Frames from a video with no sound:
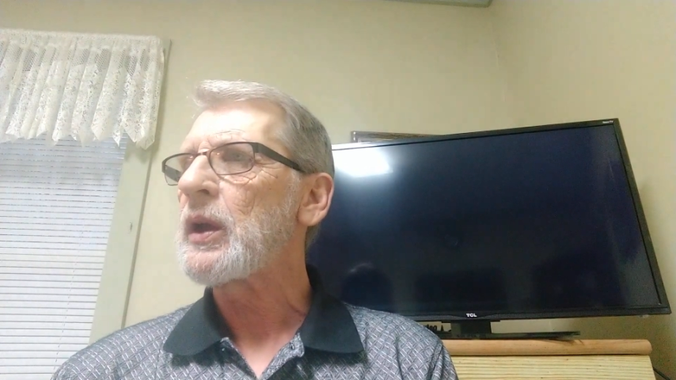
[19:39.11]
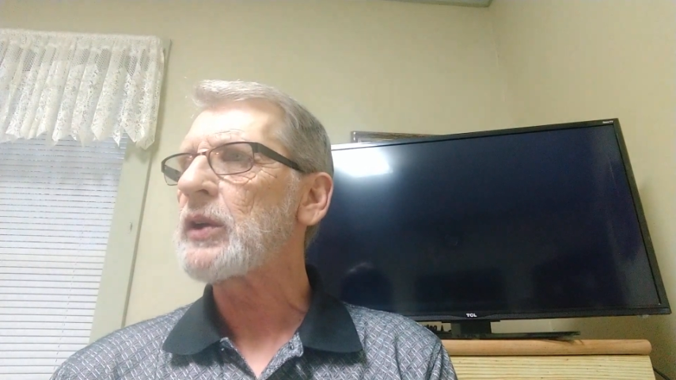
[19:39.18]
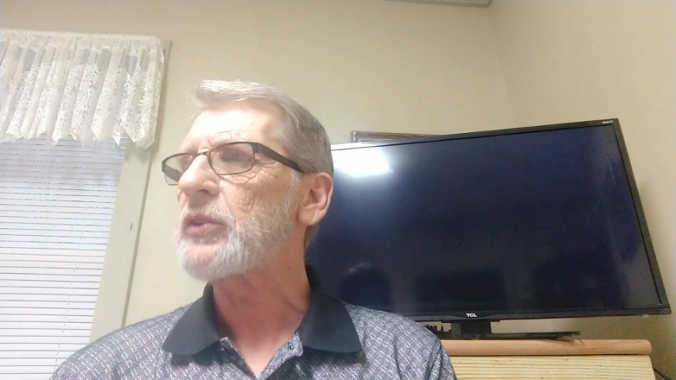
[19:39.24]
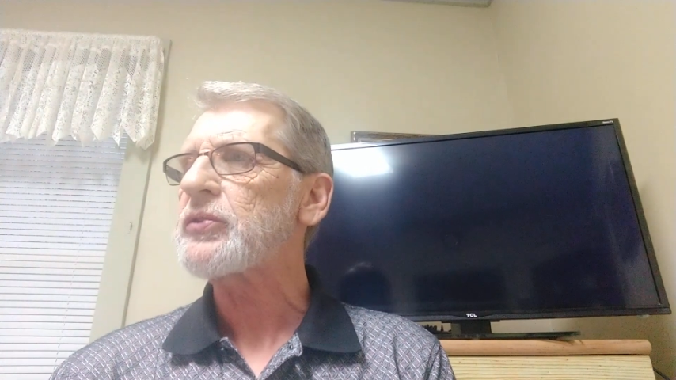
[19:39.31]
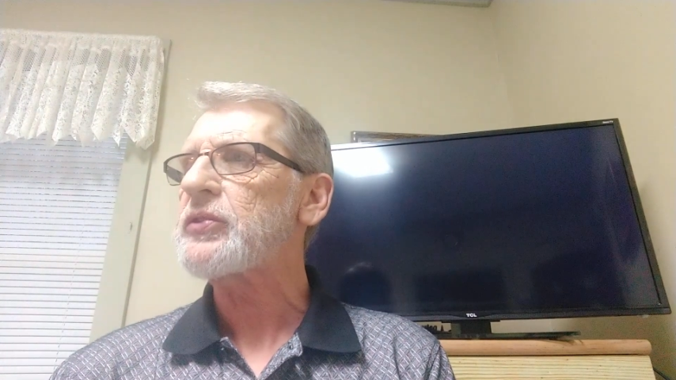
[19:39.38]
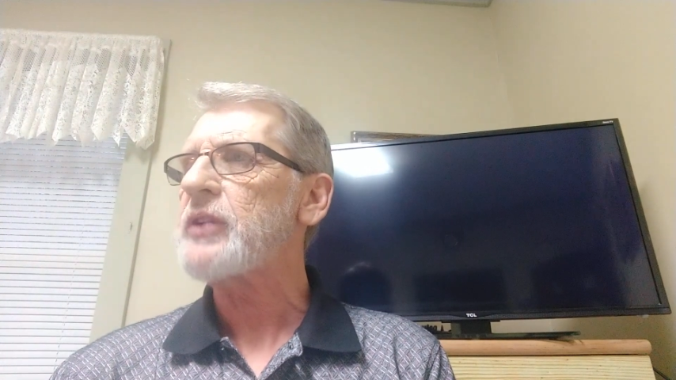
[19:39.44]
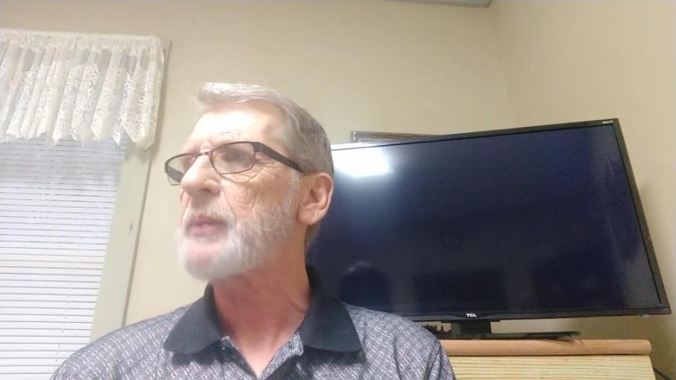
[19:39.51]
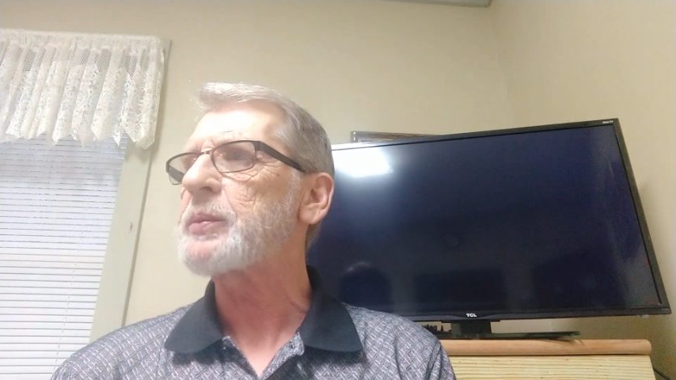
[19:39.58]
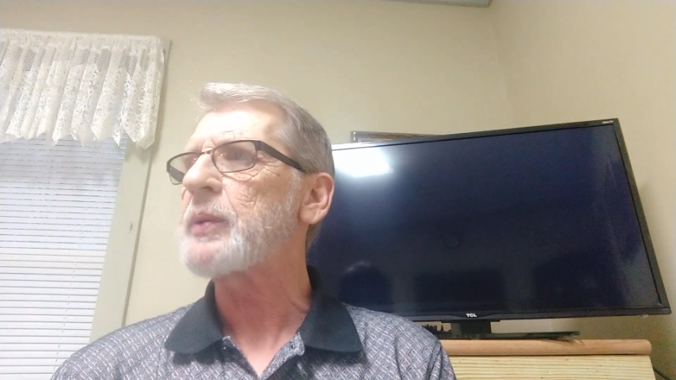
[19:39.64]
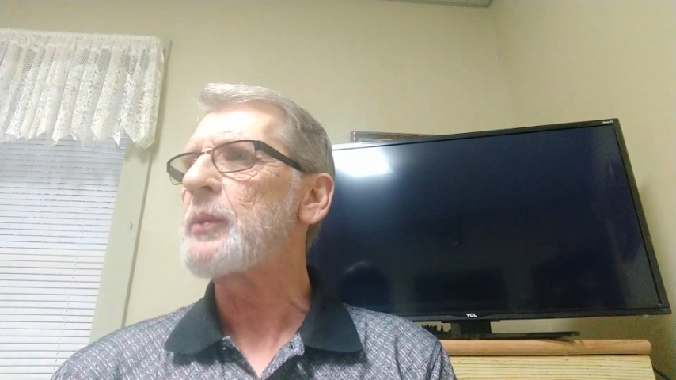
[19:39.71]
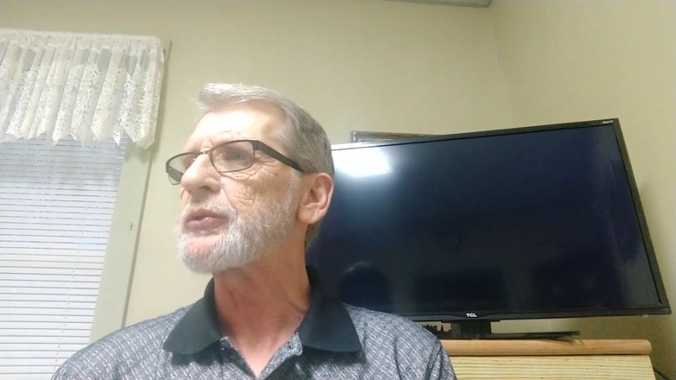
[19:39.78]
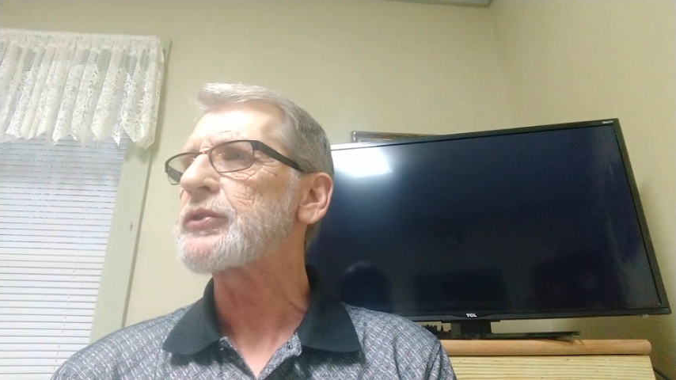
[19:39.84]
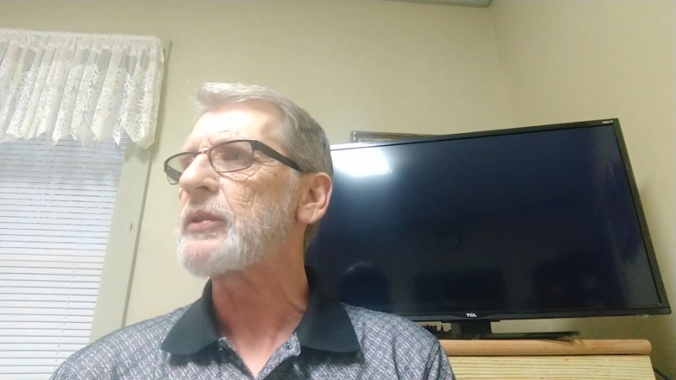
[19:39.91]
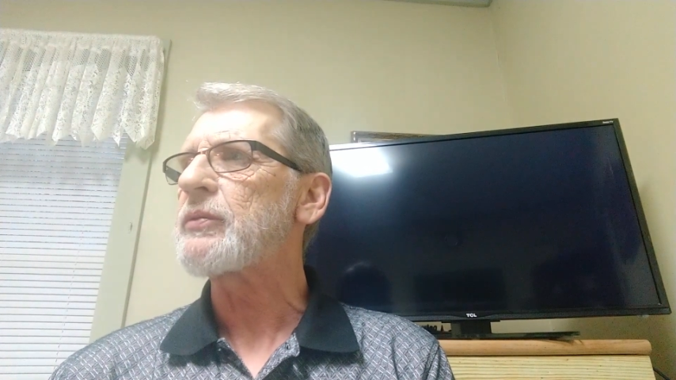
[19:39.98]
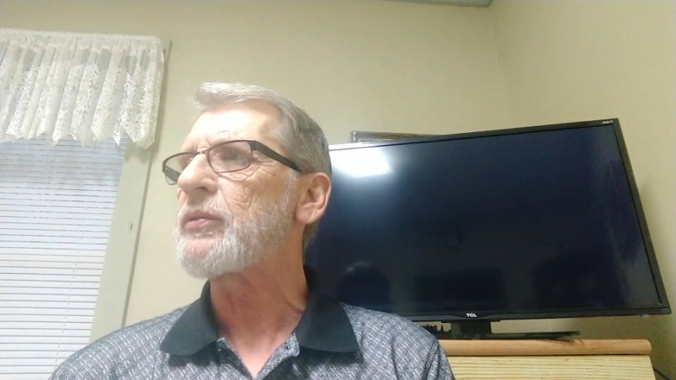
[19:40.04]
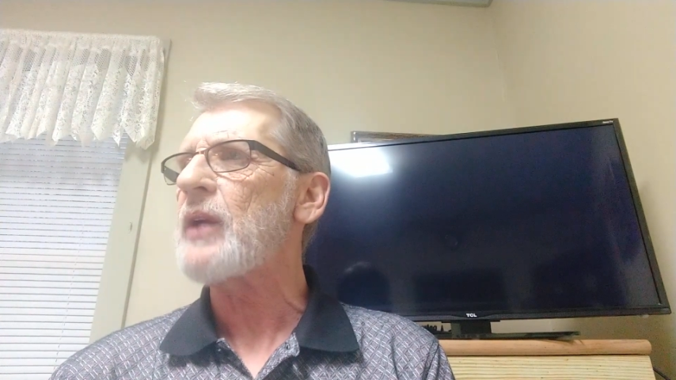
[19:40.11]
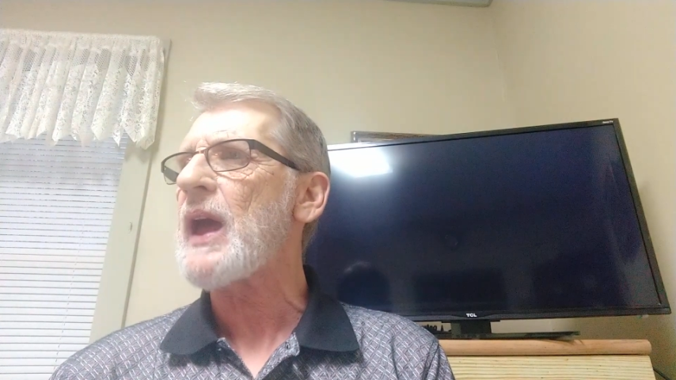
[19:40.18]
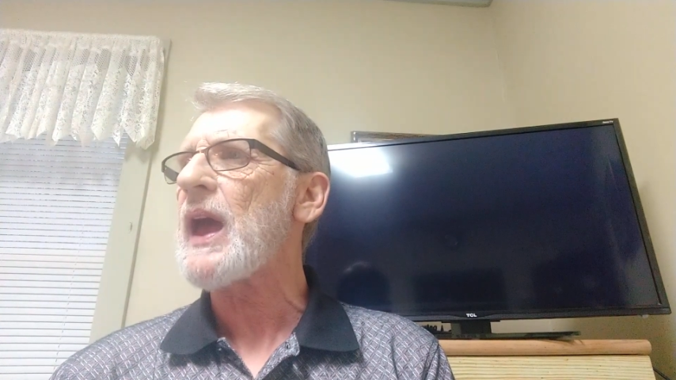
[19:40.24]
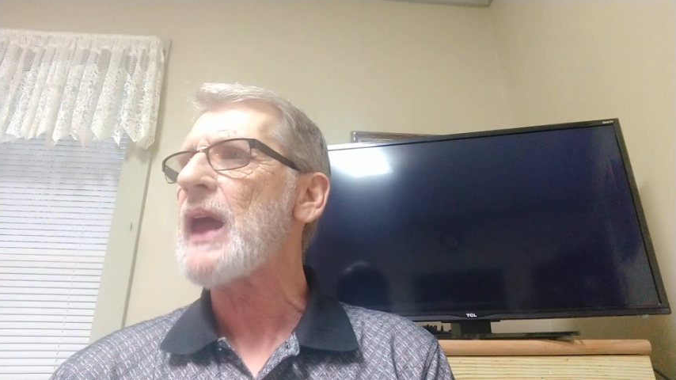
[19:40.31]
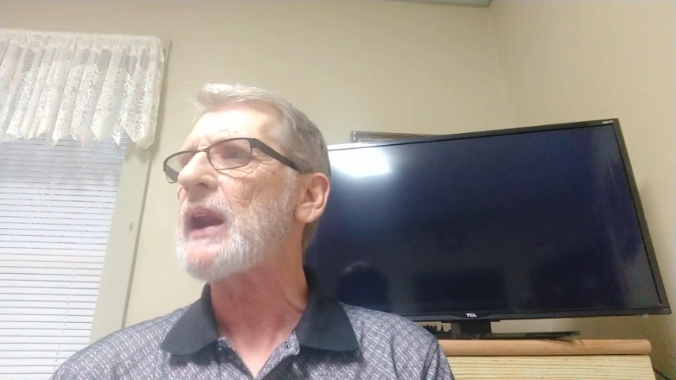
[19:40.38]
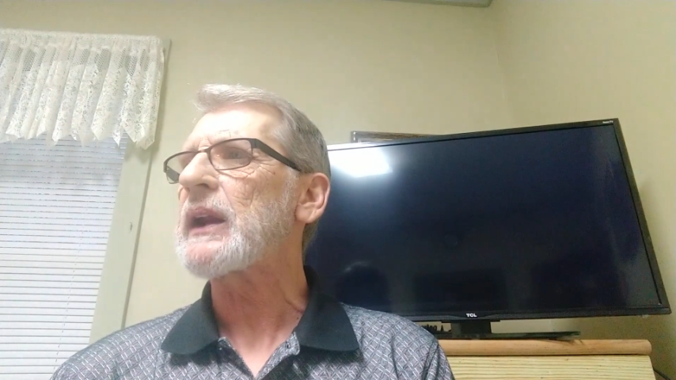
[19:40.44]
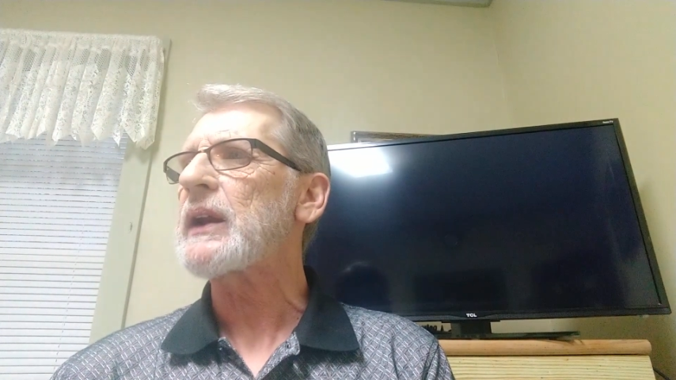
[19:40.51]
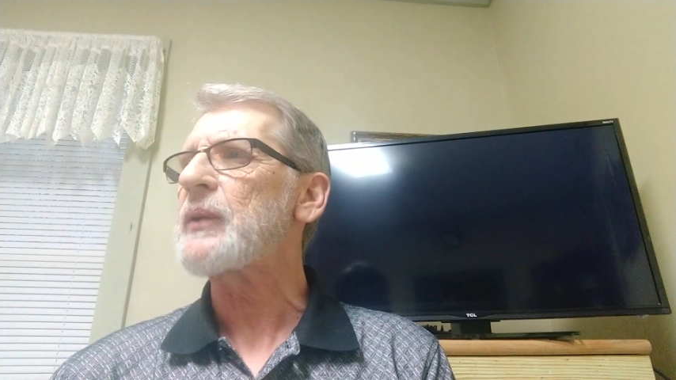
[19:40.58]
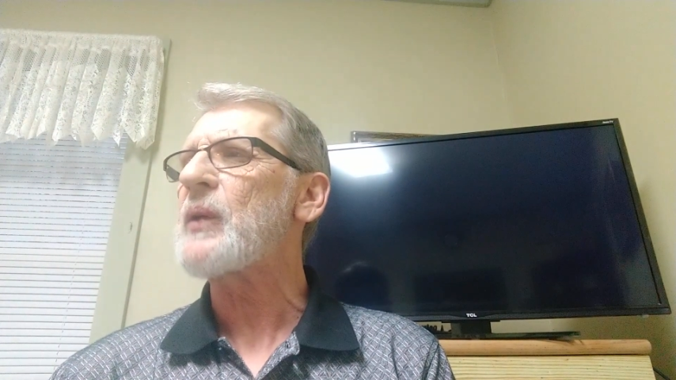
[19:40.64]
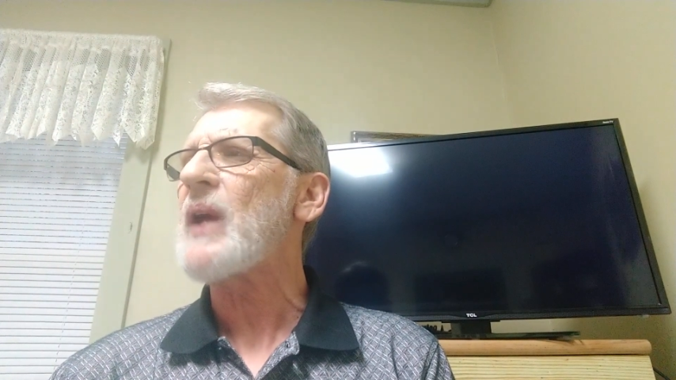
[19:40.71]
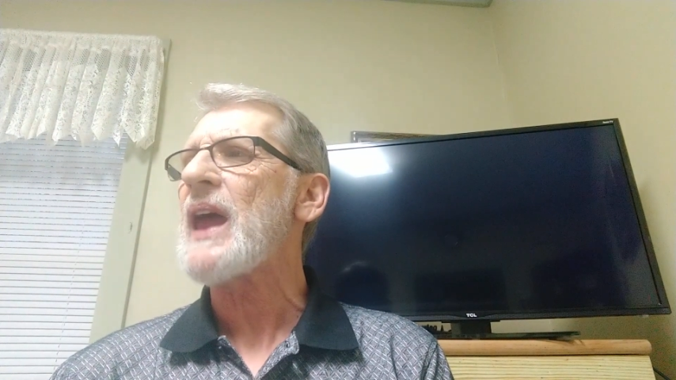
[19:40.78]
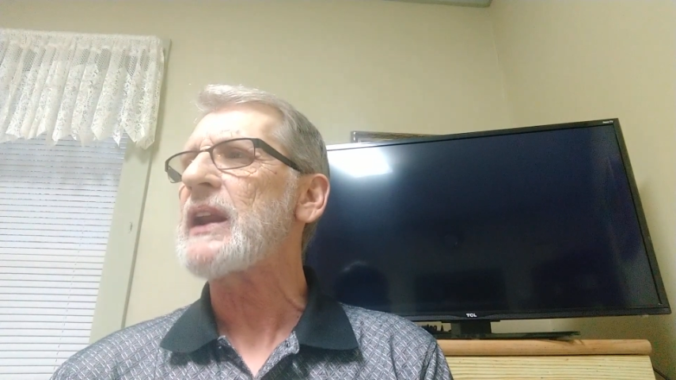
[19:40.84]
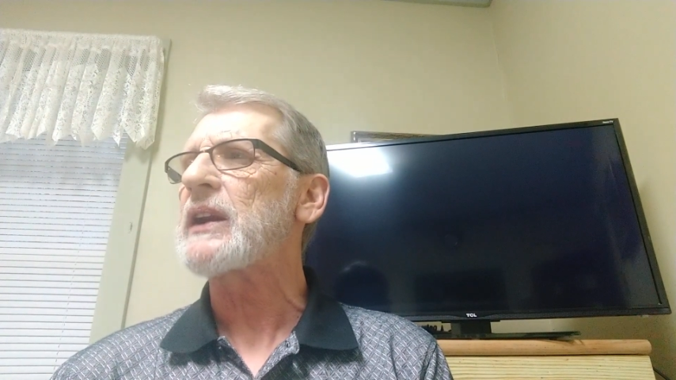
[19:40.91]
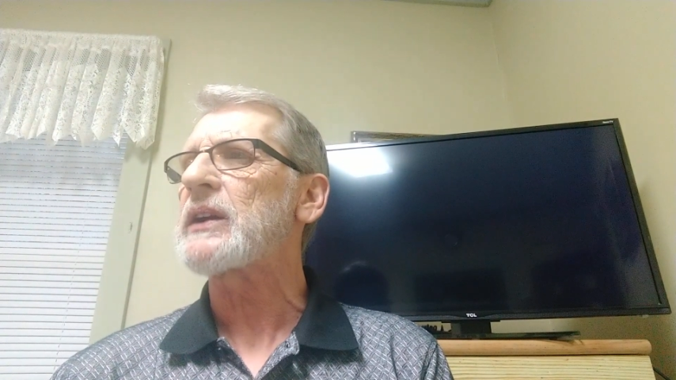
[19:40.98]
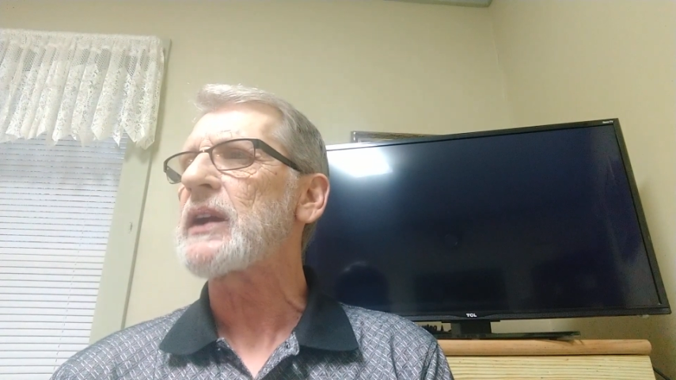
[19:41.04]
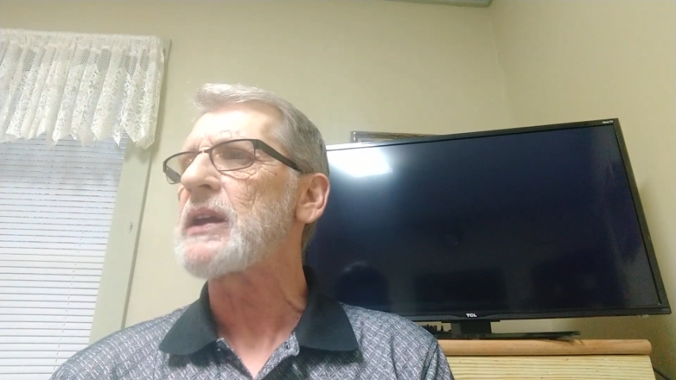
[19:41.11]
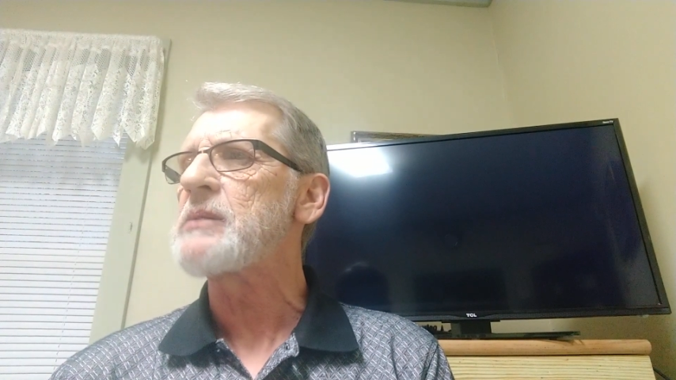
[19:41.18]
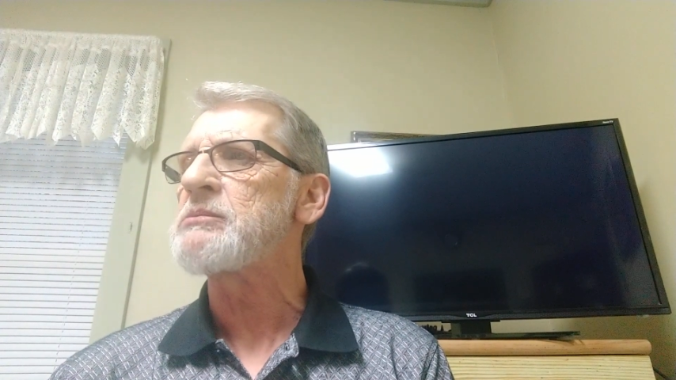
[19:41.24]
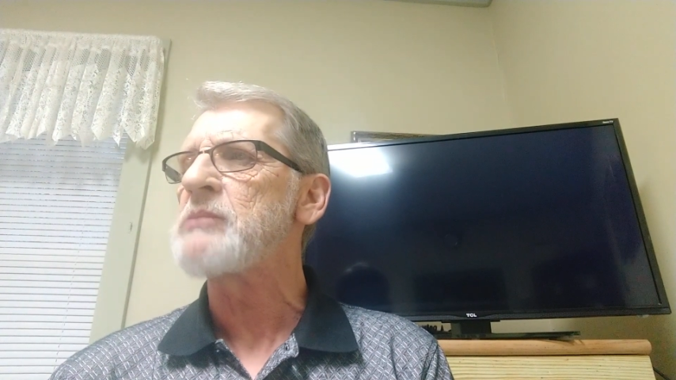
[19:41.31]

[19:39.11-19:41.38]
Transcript: Acceptance of radically